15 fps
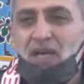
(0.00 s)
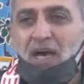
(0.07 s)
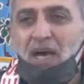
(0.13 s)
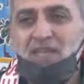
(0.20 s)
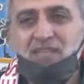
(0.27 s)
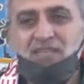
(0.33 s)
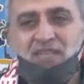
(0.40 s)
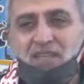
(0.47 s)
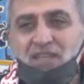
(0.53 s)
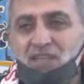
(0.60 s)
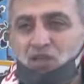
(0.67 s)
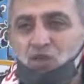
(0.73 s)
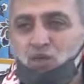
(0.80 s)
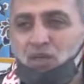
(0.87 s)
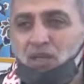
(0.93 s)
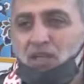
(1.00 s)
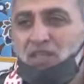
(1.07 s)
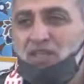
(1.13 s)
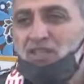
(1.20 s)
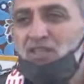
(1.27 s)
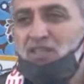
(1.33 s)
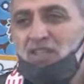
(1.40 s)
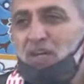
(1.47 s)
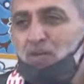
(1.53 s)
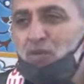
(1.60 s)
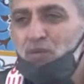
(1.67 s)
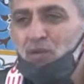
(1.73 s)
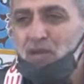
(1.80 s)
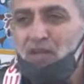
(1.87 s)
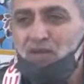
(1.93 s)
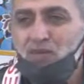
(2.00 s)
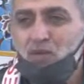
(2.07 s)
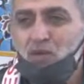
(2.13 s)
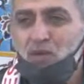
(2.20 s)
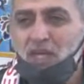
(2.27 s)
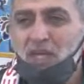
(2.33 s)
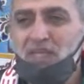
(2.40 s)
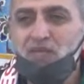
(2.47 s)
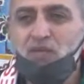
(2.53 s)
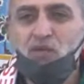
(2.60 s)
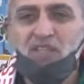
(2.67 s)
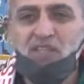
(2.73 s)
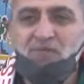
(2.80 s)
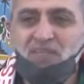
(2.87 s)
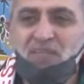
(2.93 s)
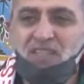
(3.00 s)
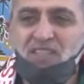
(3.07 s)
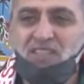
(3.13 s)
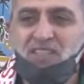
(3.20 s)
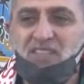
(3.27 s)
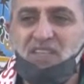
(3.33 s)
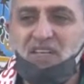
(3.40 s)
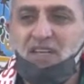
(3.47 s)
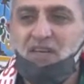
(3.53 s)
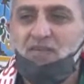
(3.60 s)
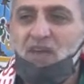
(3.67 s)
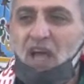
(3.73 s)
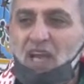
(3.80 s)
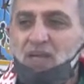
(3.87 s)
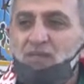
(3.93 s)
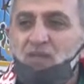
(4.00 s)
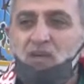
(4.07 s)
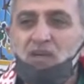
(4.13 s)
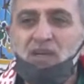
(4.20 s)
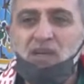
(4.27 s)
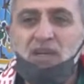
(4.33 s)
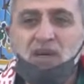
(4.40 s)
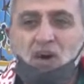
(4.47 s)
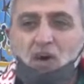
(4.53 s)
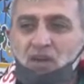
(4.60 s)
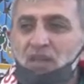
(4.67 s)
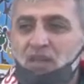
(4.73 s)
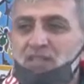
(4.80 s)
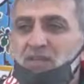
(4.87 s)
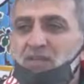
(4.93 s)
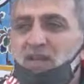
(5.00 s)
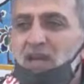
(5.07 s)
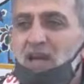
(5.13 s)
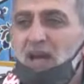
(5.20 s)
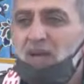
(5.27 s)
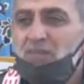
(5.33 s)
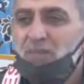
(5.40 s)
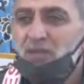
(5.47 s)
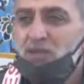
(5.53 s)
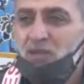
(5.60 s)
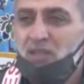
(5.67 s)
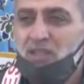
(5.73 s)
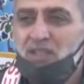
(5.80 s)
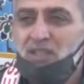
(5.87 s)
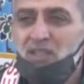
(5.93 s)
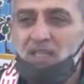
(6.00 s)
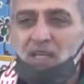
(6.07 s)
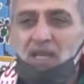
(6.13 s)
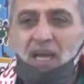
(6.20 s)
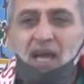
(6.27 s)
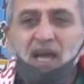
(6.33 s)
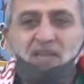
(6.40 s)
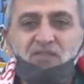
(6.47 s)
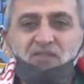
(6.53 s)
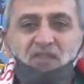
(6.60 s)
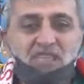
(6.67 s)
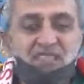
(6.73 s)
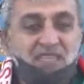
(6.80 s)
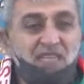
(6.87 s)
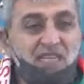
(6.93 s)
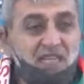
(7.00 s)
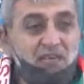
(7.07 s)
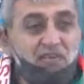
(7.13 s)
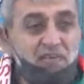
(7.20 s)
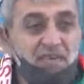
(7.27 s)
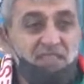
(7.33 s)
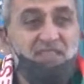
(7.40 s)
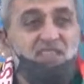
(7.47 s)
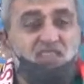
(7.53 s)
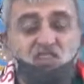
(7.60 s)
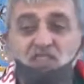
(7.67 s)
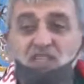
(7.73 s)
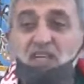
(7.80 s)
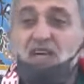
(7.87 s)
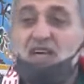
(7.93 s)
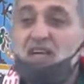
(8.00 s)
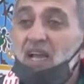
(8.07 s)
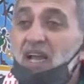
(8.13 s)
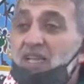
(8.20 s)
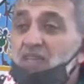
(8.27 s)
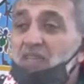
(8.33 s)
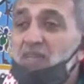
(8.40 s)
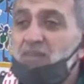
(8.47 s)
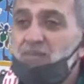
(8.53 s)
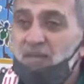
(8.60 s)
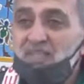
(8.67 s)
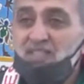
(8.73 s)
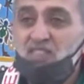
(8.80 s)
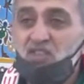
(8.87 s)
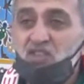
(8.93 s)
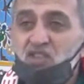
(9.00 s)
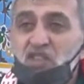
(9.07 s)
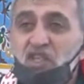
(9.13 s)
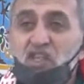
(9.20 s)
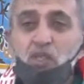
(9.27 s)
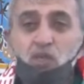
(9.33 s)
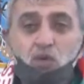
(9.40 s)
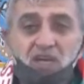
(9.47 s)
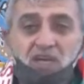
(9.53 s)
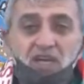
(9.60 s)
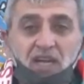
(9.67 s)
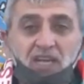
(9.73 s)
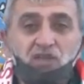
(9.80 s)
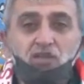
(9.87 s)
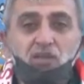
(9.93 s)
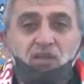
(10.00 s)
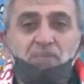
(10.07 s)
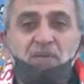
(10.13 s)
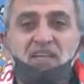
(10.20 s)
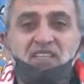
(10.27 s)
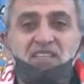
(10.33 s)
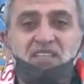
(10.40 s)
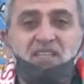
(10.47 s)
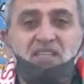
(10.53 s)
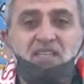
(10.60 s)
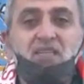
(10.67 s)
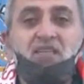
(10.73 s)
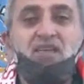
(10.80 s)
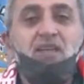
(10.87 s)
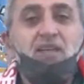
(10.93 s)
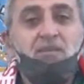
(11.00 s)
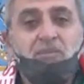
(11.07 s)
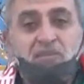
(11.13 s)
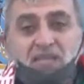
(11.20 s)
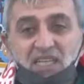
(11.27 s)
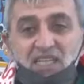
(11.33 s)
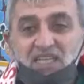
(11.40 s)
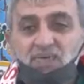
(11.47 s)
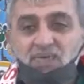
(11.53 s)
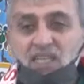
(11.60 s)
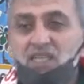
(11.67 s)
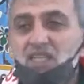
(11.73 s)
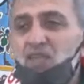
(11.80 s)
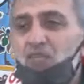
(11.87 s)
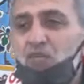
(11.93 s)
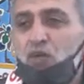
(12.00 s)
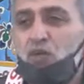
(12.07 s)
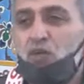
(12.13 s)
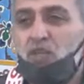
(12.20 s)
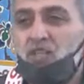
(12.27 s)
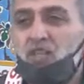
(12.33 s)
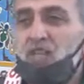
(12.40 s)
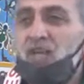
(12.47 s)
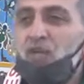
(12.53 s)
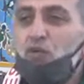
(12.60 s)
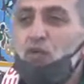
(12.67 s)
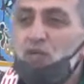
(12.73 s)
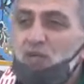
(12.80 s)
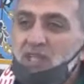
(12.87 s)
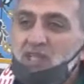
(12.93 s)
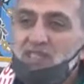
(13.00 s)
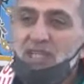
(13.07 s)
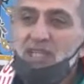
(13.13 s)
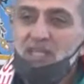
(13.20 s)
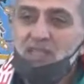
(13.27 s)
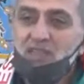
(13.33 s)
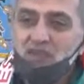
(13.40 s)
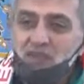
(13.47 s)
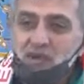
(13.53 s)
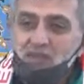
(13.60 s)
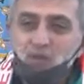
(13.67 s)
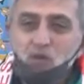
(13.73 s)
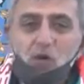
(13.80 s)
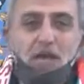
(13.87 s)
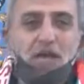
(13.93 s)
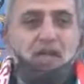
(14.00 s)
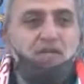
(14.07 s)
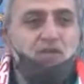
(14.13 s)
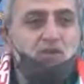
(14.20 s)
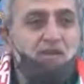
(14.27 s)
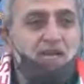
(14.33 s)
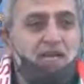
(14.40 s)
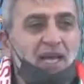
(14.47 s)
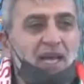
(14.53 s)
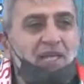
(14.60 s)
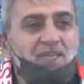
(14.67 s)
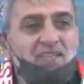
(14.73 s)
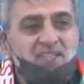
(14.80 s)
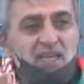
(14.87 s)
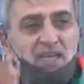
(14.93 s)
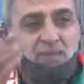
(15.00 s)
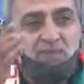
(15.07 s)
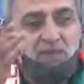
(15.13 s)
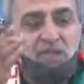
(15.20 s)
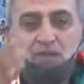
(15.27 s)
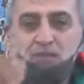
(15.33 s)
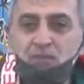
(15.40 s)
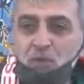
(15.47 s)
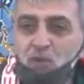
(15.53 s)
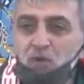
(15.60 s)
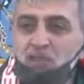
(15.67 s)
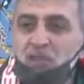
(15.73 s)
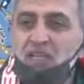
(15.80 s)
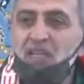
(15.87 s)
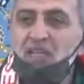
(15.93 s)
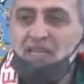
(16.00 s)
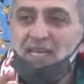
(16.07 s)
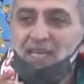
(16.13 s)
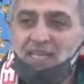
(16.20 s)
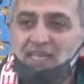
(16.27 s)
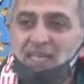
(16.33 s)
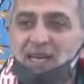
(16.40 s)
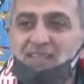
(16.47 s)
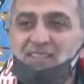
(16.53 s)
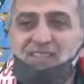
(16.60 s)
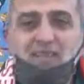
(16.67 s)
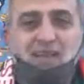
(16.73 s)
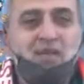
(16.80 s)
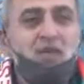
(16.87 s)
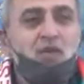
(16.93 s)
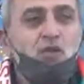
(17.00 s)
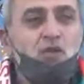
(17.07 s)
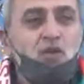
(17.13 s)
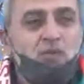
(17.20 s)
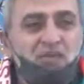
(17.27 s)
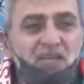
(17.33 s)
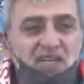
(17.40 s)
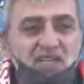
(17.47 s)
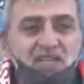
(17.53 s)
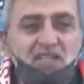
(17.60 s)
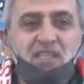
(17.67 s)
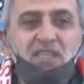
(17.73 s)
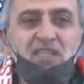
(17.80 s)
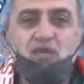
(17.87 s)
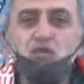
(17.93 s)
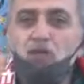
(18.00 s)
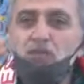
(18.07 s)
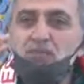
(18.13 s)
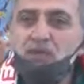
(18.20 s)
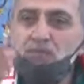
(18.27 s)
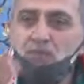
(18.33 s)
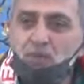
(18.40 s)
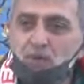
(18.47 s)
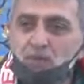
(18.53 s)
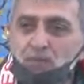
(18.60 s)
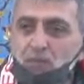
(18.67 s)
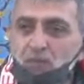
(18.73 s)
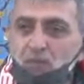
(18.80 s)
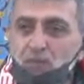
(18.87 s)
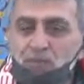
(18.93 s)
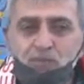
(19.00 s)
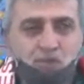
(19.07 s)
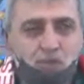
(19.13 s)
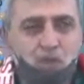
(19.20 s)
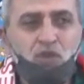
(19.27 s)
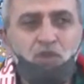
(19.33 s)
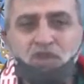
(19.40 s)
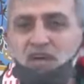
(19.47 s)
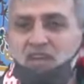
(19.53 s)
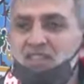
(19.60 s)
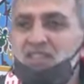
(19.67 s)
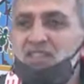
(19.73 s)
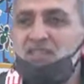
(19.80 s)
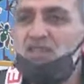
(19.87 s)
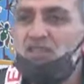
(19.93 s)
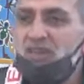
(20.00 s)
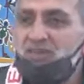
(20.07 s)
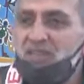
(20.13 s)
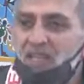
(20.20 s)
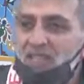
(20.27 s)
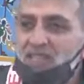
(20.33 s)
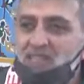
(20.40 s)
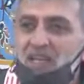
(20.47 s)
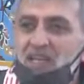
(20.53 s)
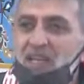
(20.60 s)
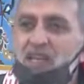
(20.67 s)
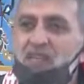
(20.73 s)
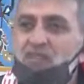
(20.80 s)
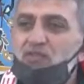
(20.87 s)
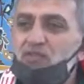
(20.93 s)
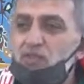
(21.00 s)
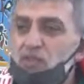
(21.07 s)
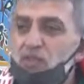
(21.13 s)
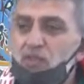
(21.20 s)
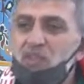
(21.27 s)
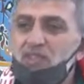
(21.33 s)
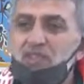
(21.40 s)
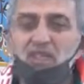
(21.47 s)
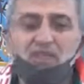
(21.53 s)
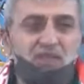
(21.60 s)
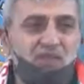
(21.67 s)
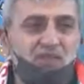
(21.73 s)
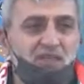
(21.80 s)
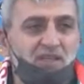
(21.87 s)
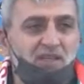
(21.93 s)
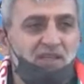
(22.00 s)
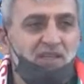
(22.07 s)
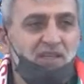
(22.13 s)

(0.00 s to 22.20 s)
I said, Shukran, Jazakumullah fi kulli khair, for give me this valuable, honored opportunity. And if there's any message, write in message you want to write to the Palestinian Please bring it forward. We will take it from your hand to the hand. It's going to be in a board in Gaza. We'll be reading it, we will be broadcasted from Gaza Live to South Africa.